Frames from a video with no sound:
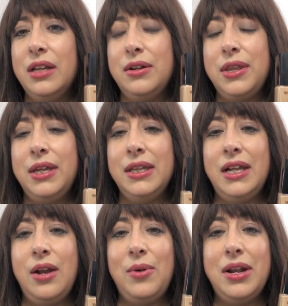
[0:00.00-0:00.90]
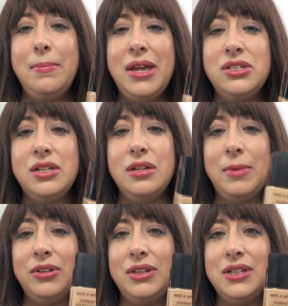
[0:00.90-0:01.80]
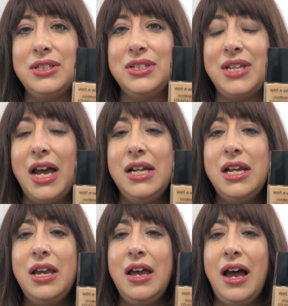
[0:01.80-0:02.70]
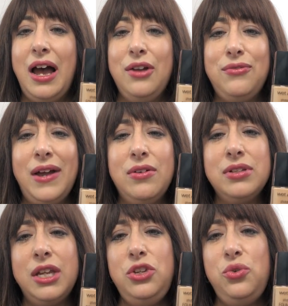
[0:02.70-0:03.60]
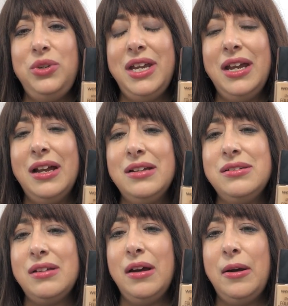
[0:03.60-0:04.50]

other thing that I want to mention about this is that I found that you can't